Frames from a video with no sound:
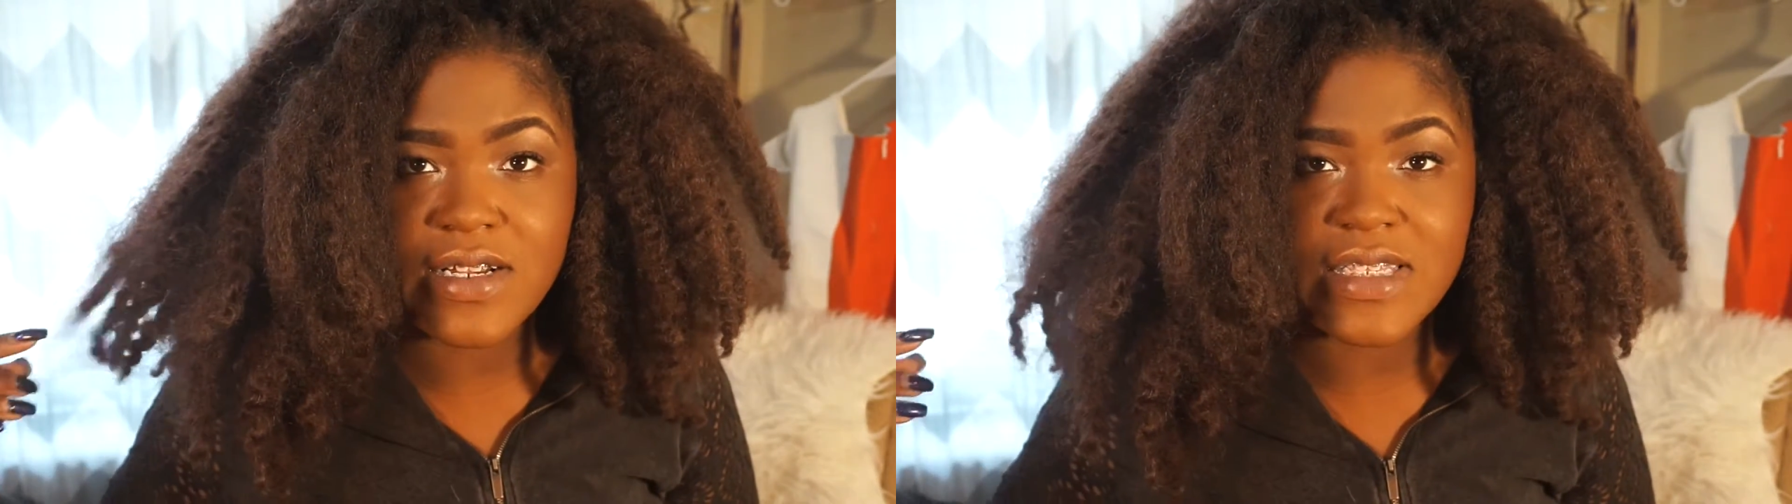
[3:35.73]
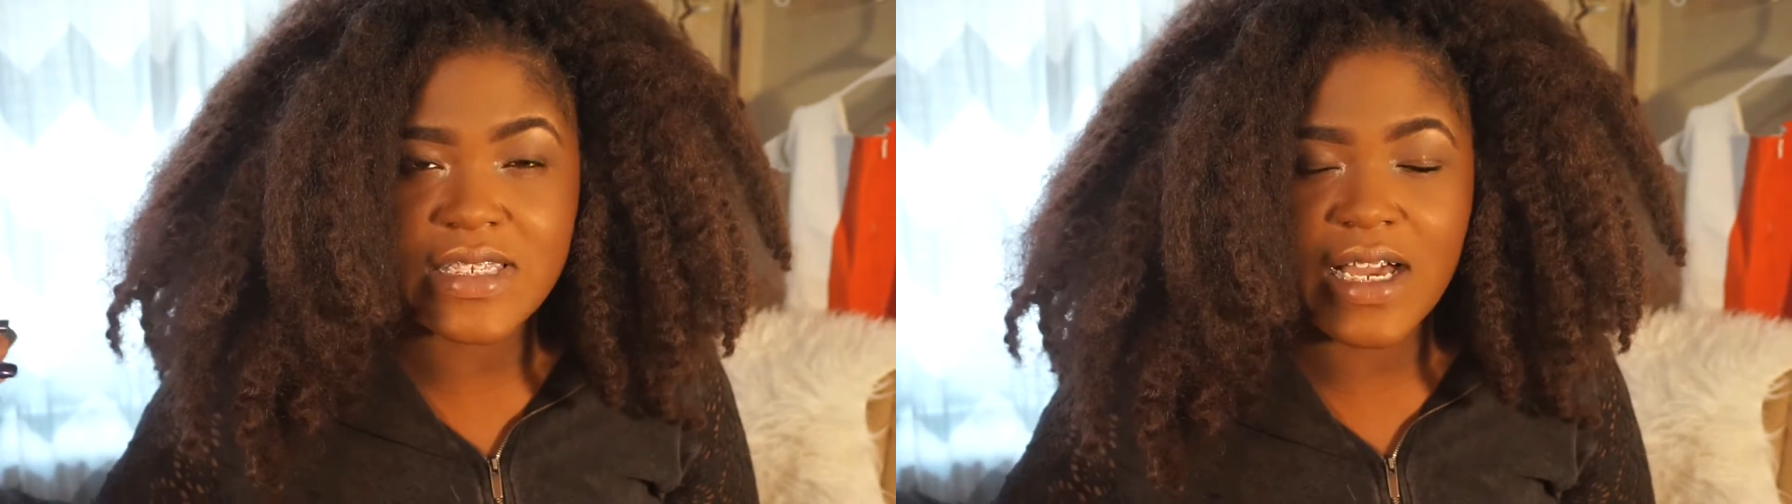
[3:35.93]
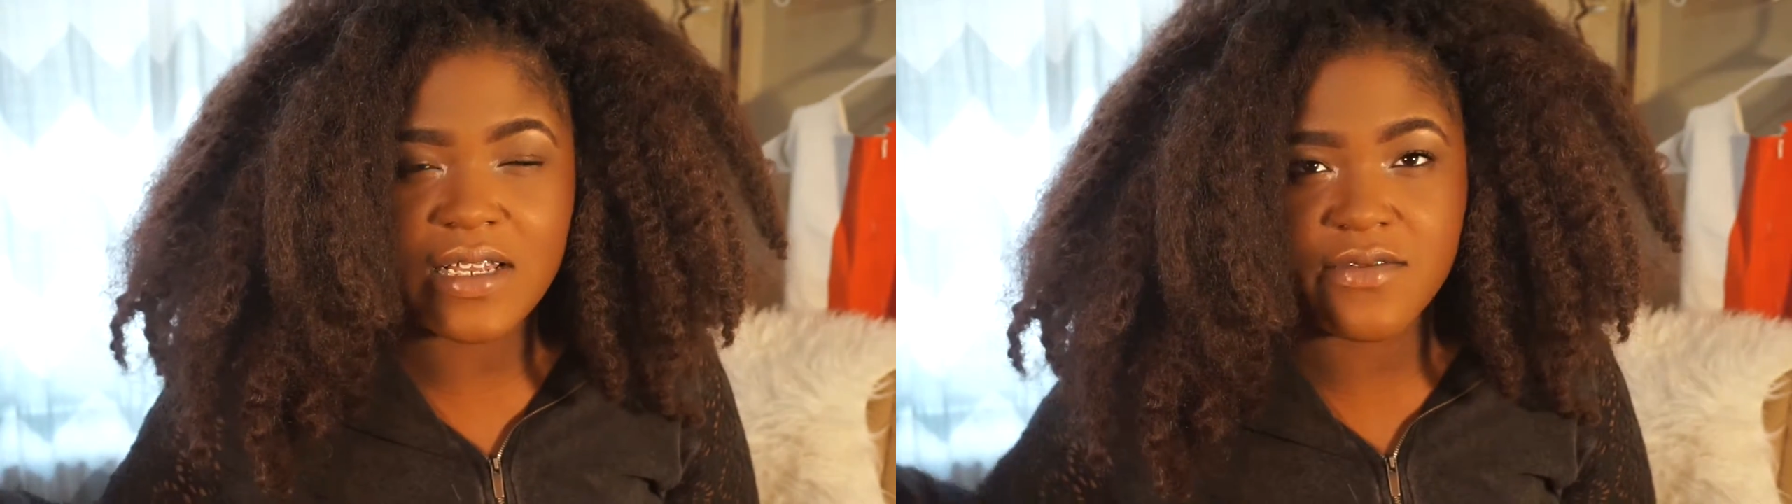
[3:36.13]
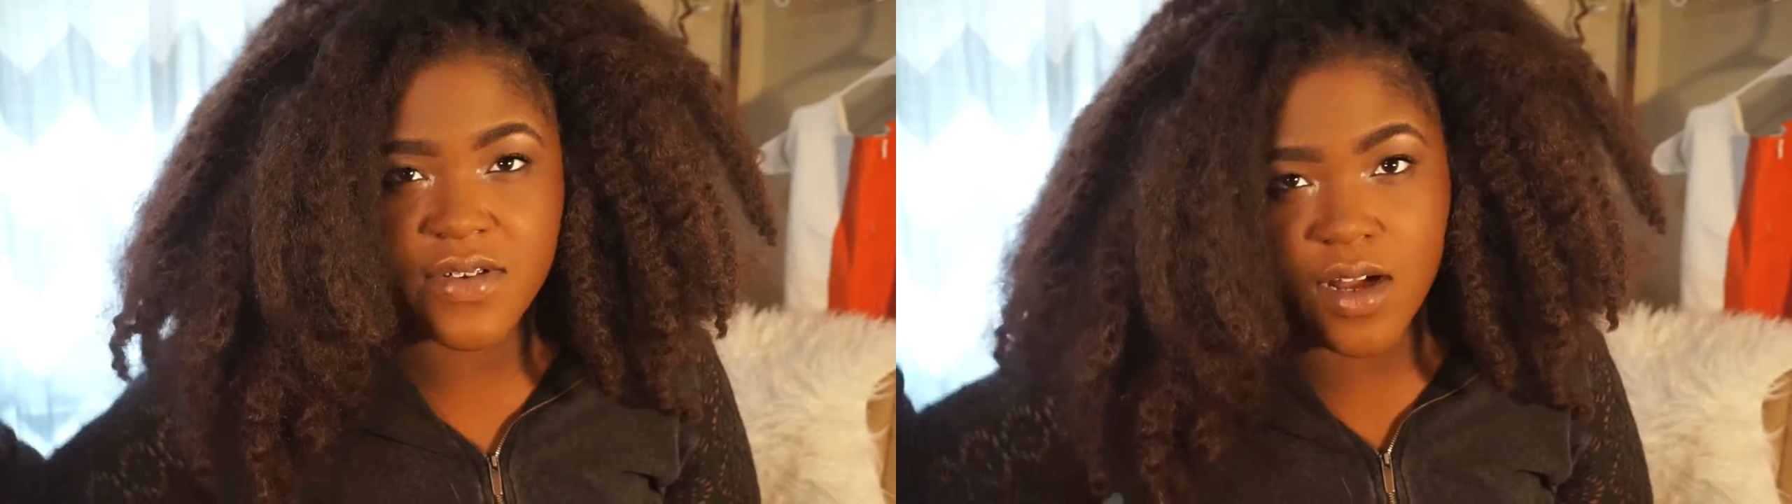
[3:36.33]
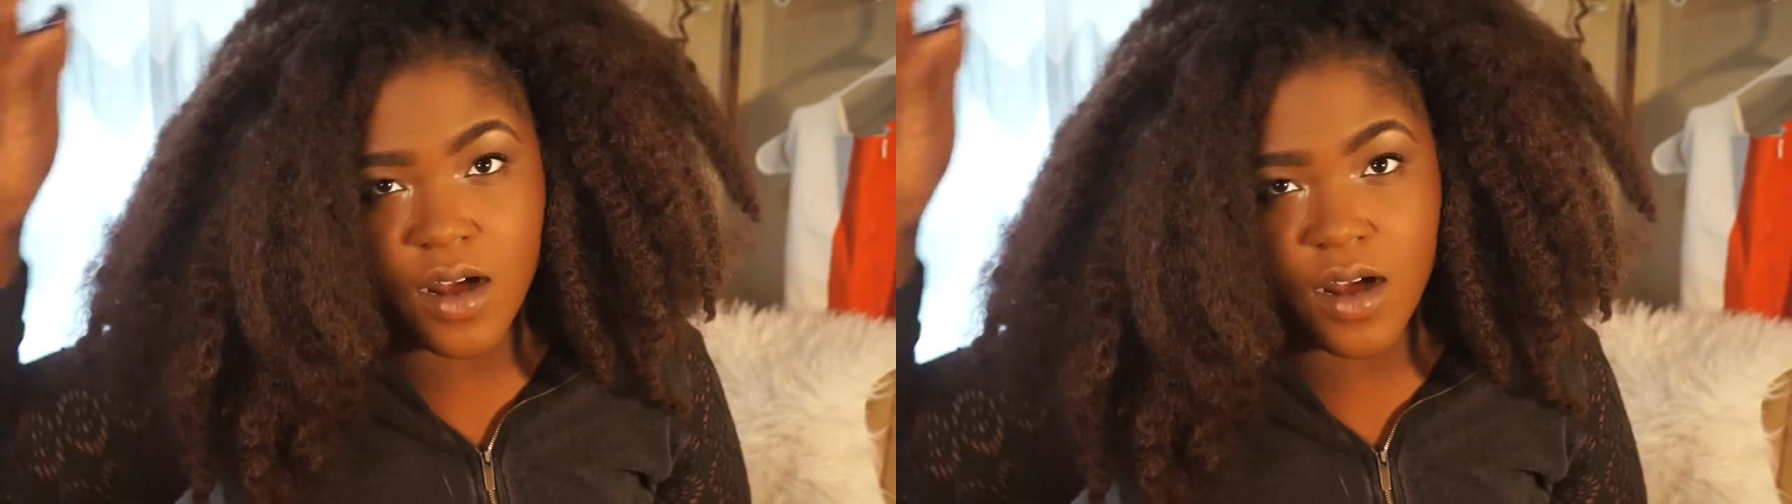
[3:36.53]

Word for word: It's kind of an